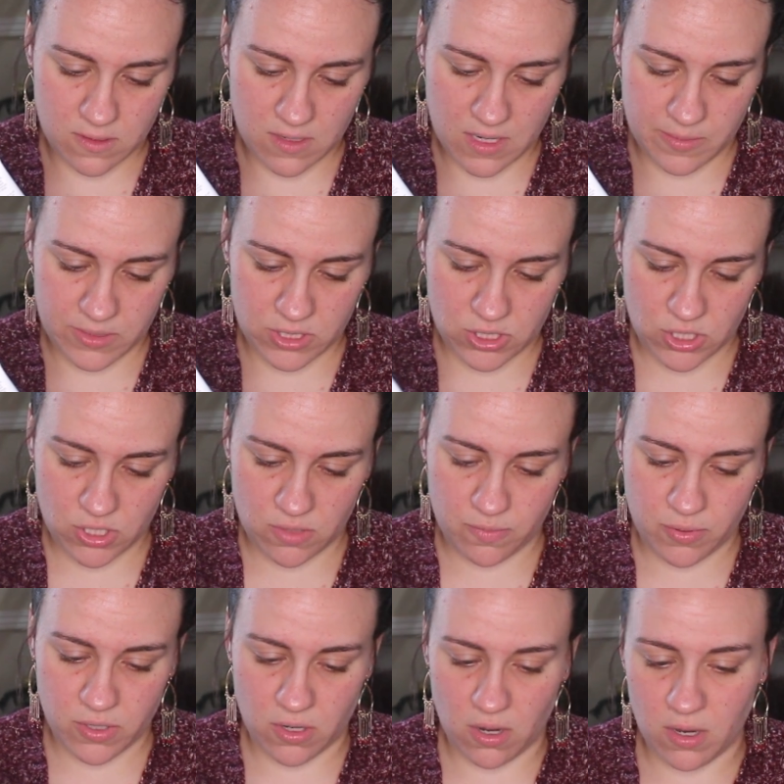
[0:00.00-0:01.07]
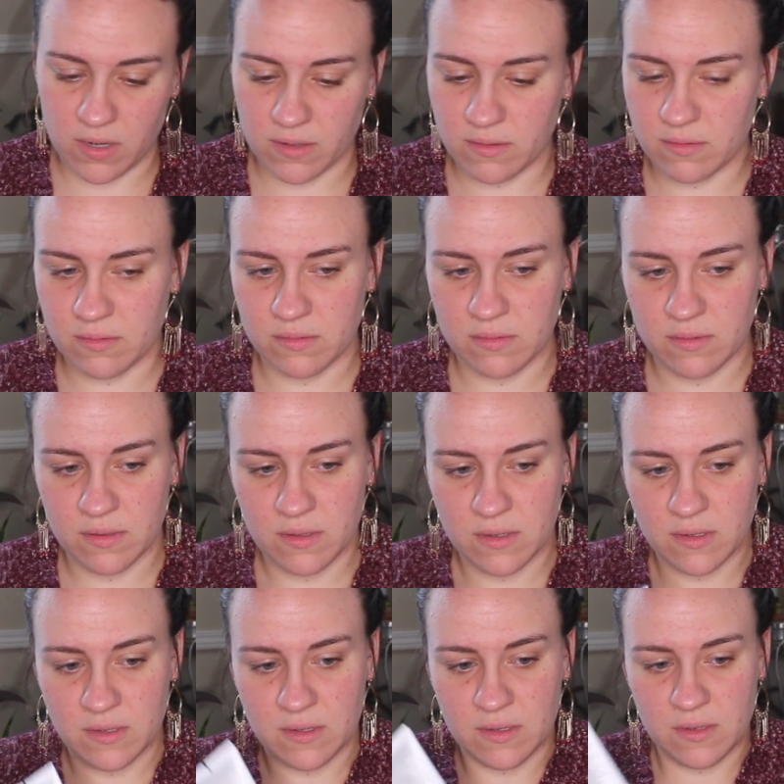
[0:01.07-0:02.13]
How much do you put on?
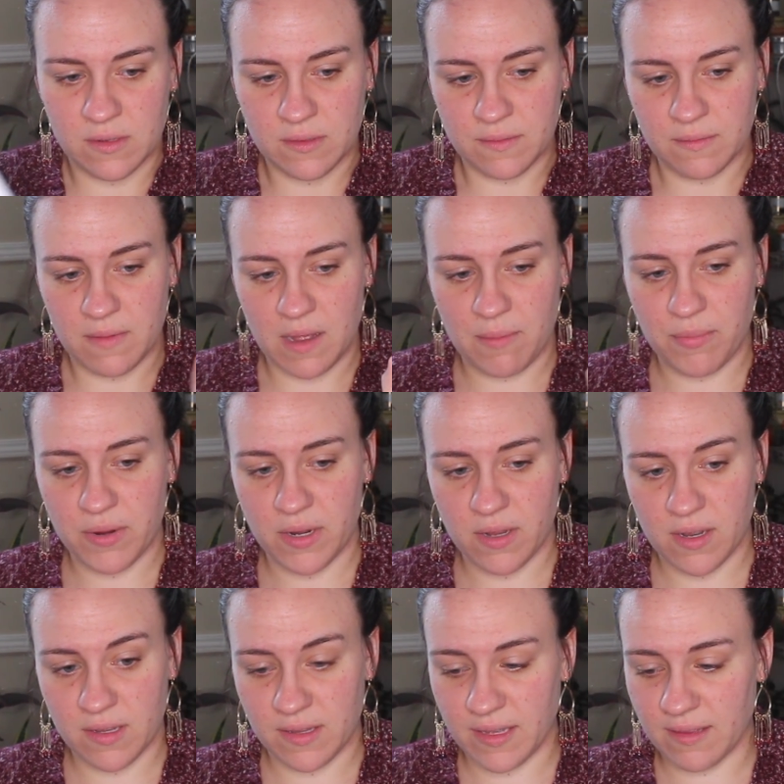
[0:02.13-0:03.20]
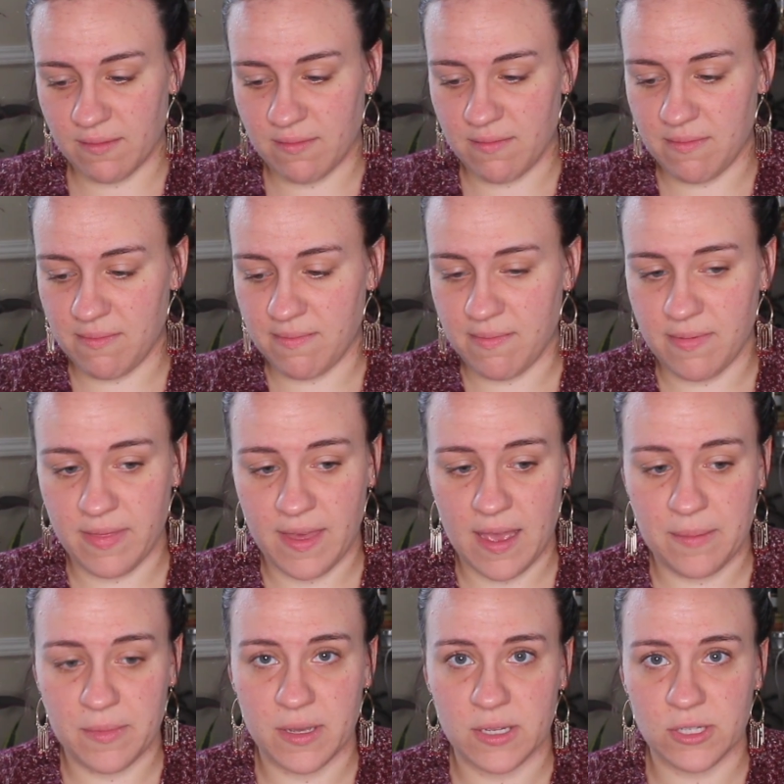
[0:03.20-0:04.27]
I'm putting on like
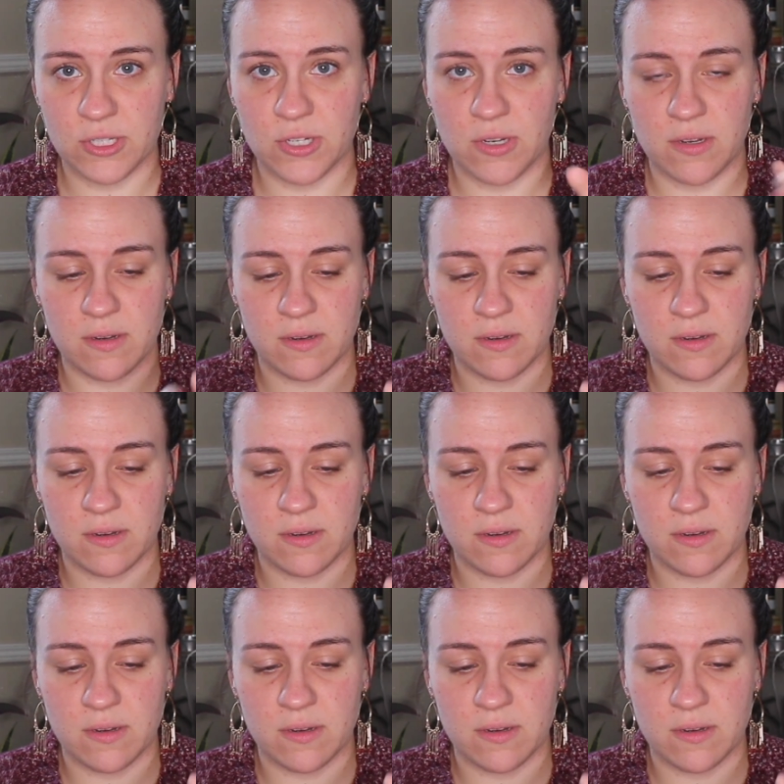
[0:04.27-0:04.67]
that much.